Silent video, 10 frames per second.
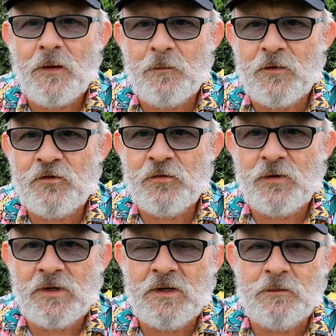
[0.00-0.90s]
on the
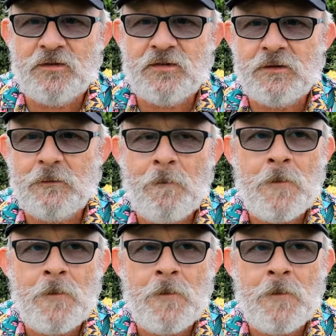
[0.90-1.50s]
shorter clubs.